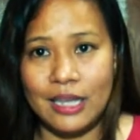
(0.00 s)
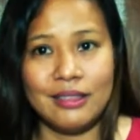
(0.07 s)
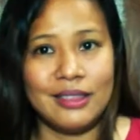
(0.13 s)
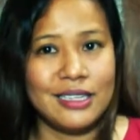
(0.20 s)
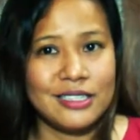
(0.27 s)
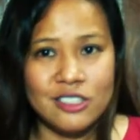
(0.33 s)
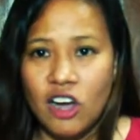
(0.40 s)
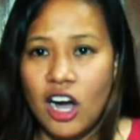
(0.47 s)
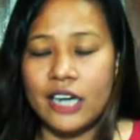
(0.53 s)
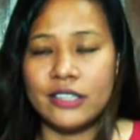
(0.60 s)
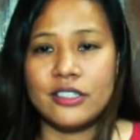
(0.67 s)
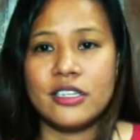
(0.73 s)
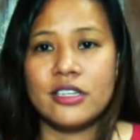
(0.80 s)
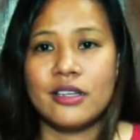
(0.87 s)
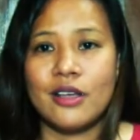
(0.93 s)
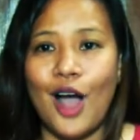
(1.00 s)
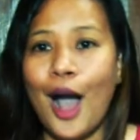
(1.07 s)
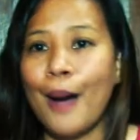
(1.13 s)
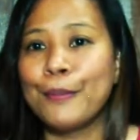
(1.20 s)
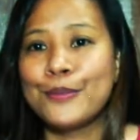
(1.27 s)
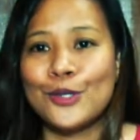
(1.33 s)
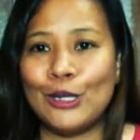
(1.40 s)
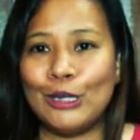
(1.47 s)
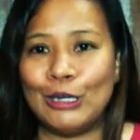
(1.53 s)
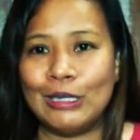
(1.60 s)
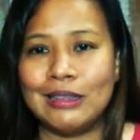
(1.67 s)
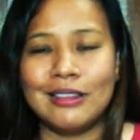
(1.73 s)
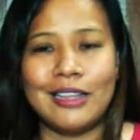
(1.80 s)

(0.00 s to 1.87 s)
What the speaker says: It's not absolute